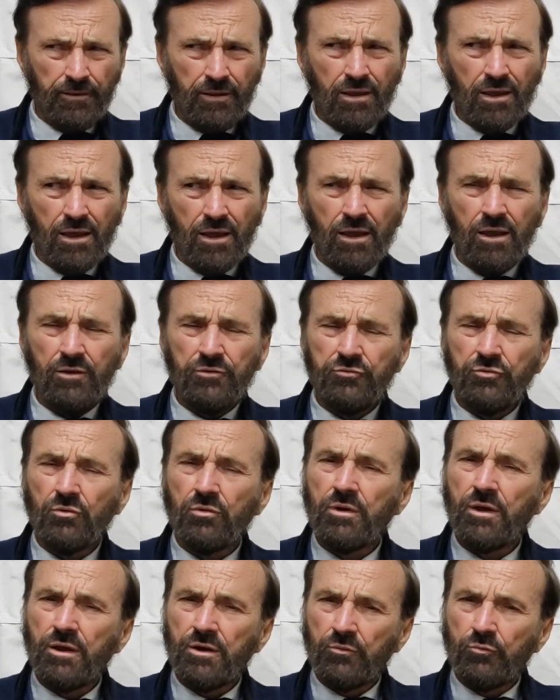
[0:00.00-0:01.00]
I also
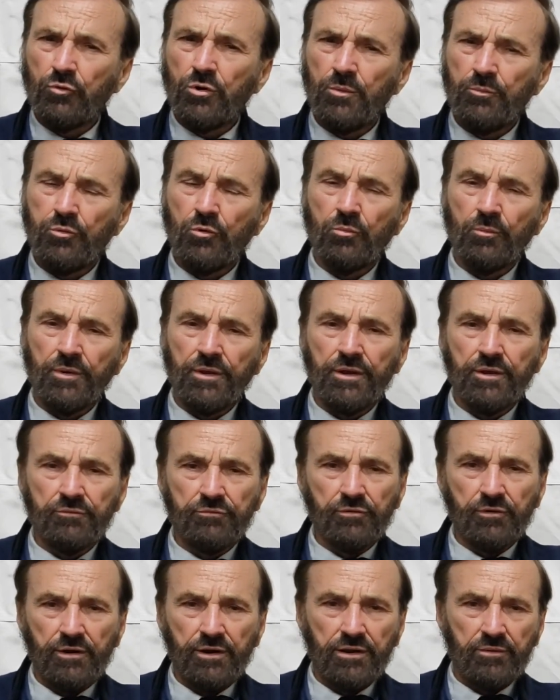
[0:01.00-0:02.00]
got a reprimand
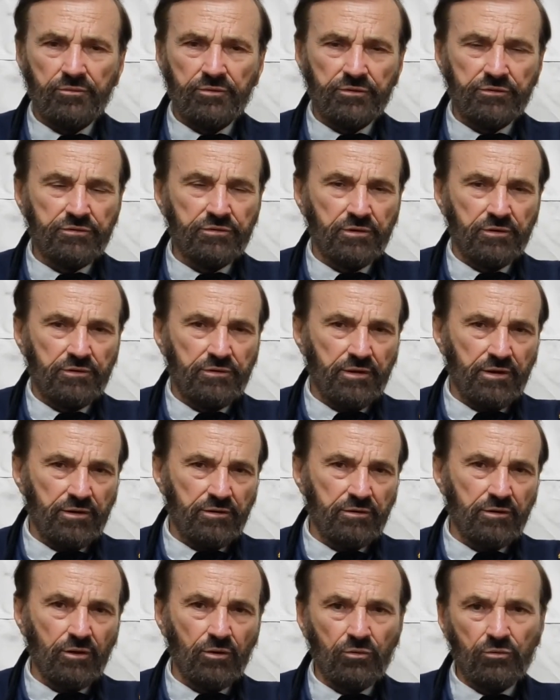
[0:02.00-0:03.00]
for having sent that
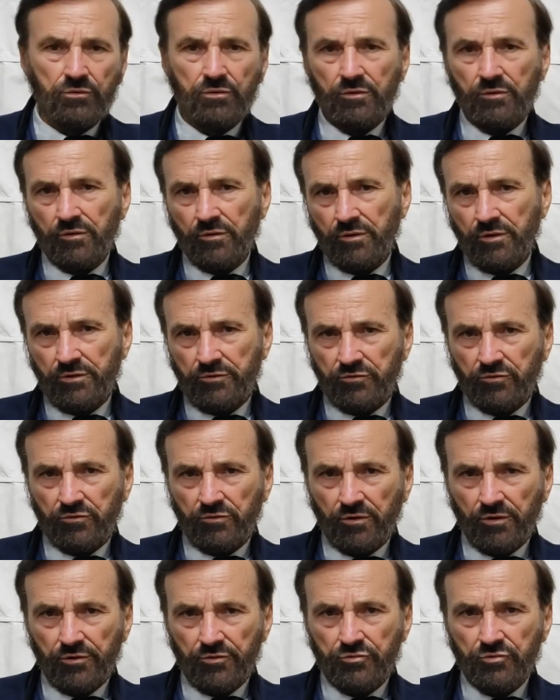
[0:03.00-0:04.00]
note to the
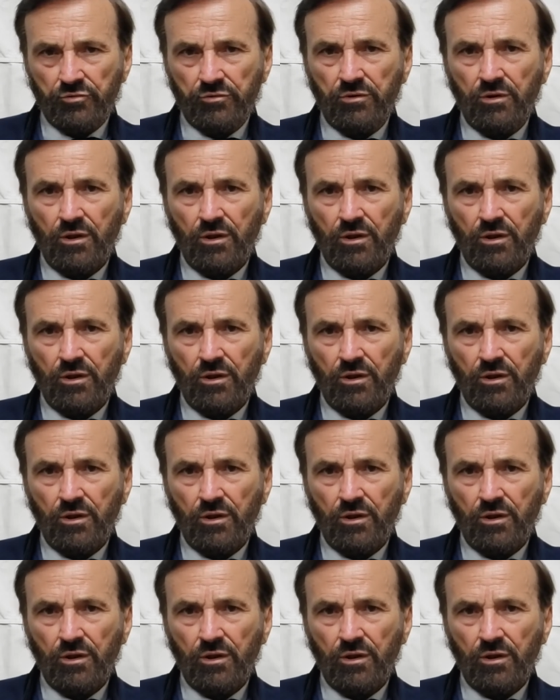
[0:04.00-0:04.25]
legislature,